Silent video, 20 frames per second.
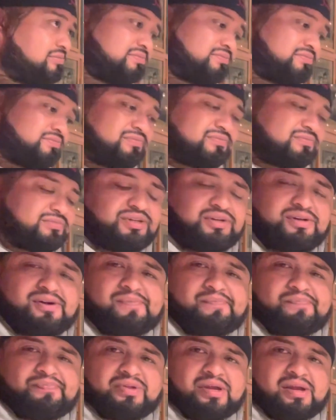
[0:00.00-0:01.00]
Yeah, you
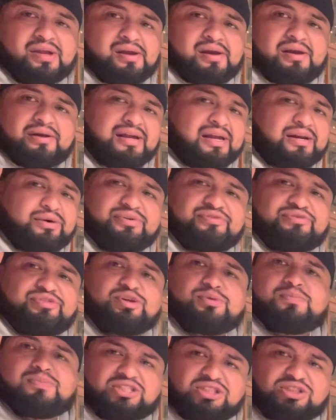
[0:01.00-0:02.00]
know, that'll be nice. Not a
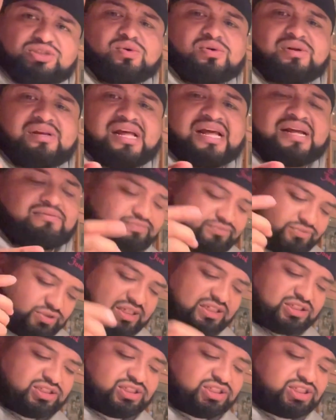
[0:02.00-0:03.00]
review, but just go live.
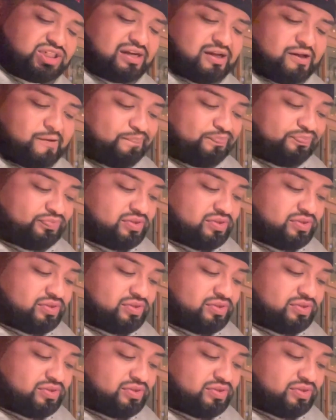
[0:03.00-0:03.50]
You guys can check out